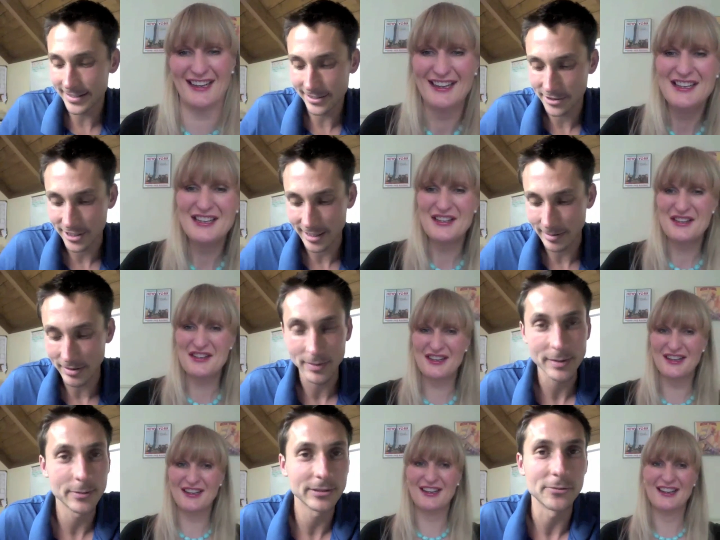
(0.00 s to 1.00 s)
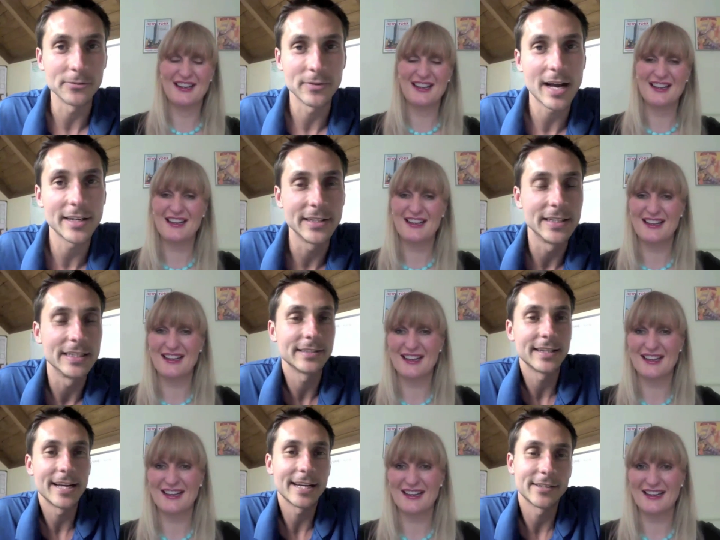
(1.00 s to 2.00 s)
Speaker 1: so cheap that people don't value it until
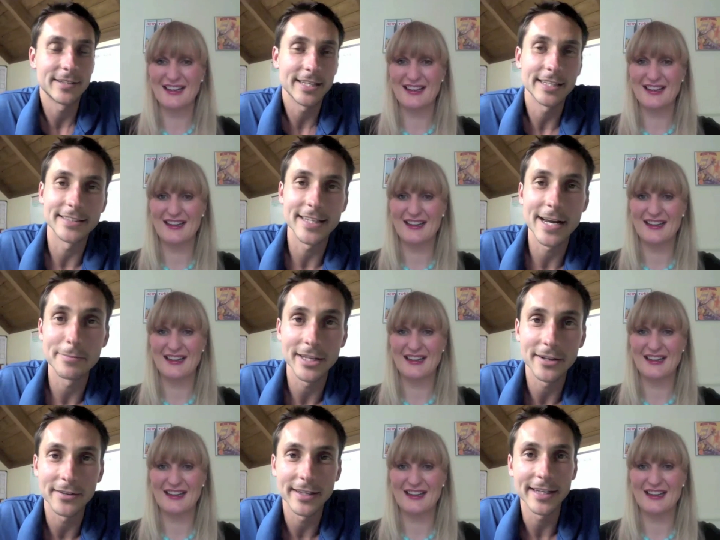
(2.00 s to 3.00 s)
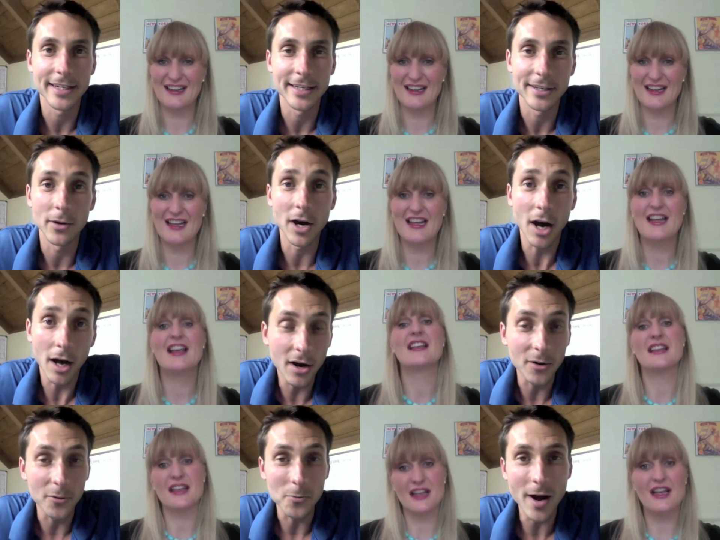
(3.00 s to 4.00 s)
they actually take the time to go in there and go,
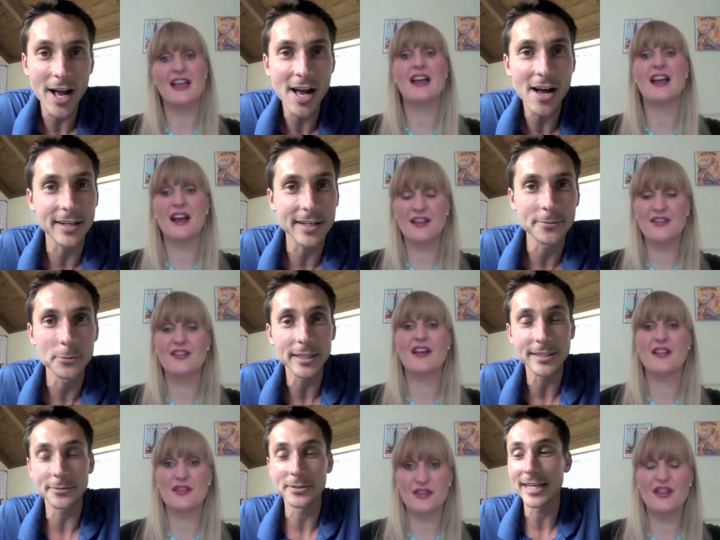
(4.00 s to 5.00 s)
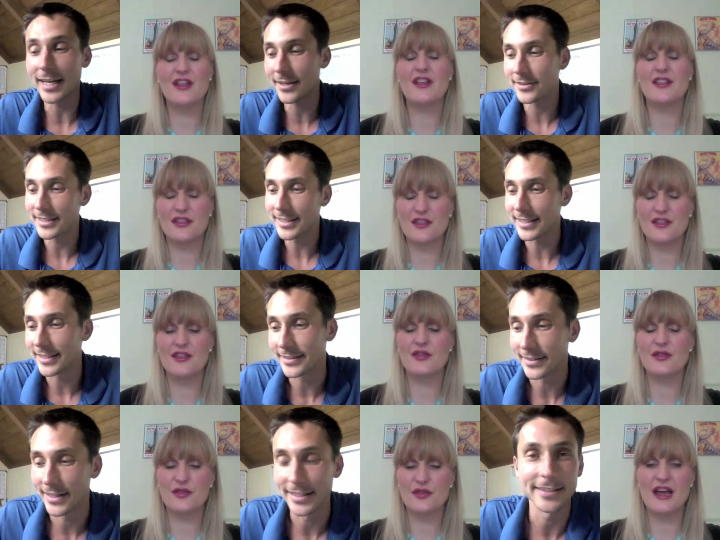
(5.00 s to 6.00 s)
"Oh wow, I didn't realize I was getting all this."
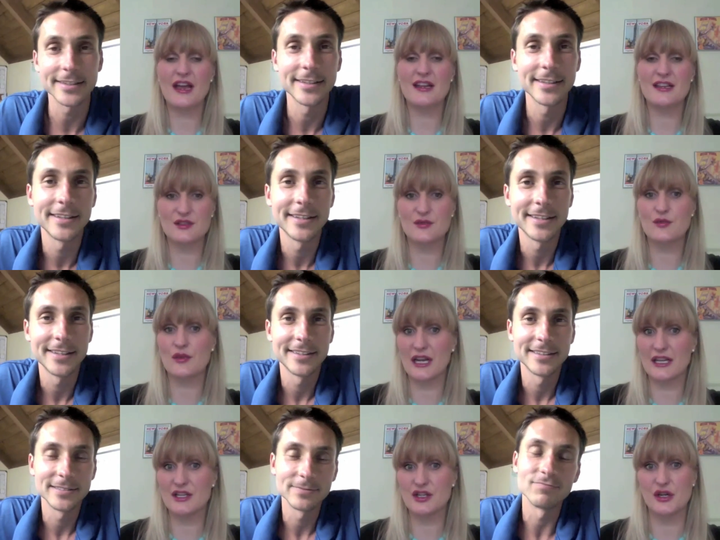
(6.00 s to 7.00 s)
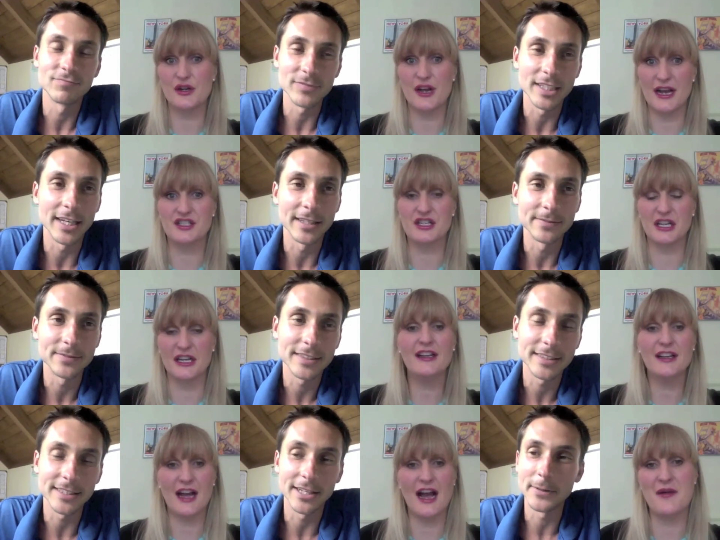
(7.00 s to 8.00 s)
Like
Speaker 2: that is really true, yeah, actually.
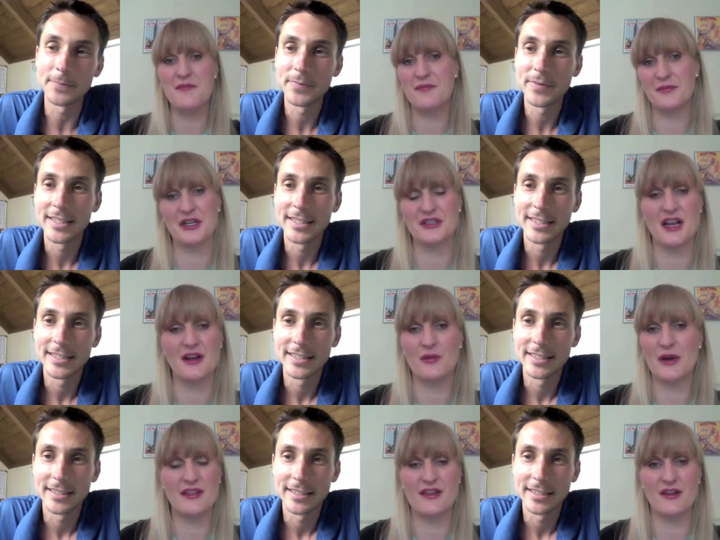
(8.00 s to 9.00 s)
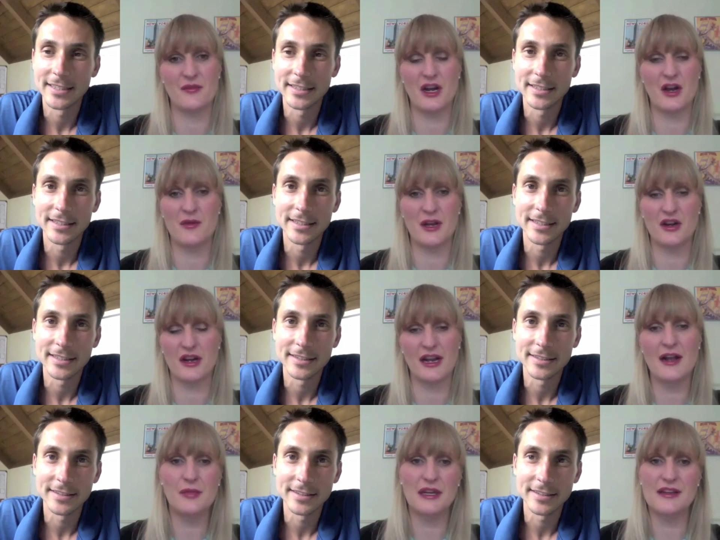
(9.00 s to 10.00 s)
So. Um, because I went in there and went, "Oh my god, I
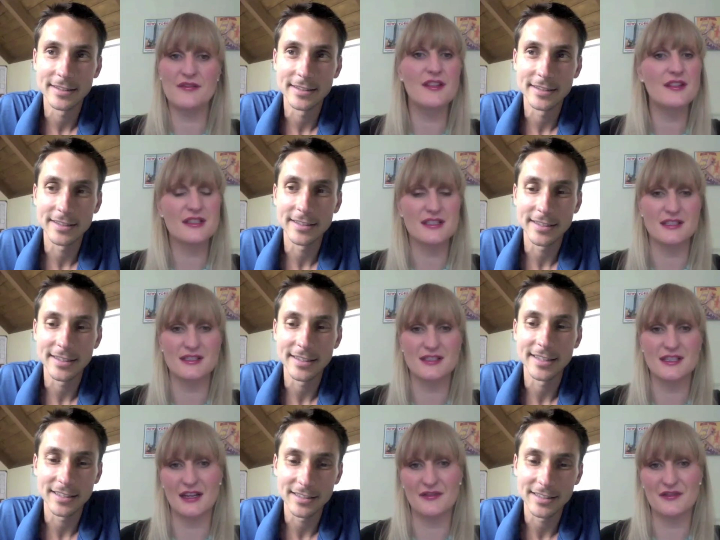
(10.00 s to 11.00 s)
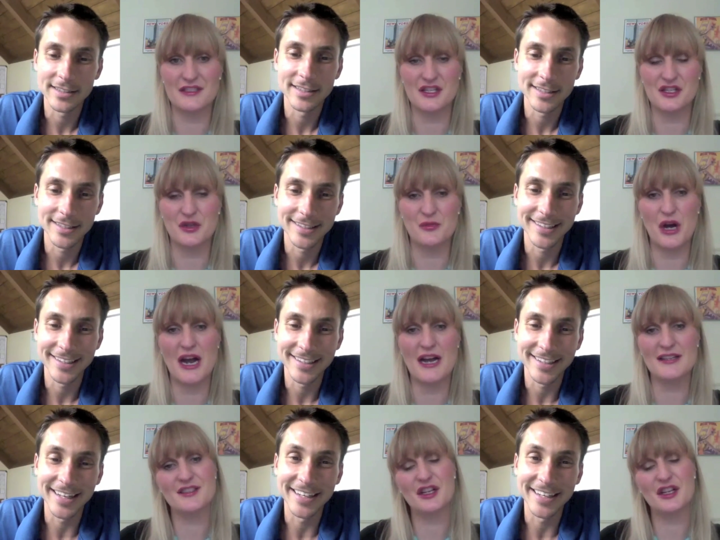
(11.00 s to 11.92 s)
can't believe that this is selling for such a good price." I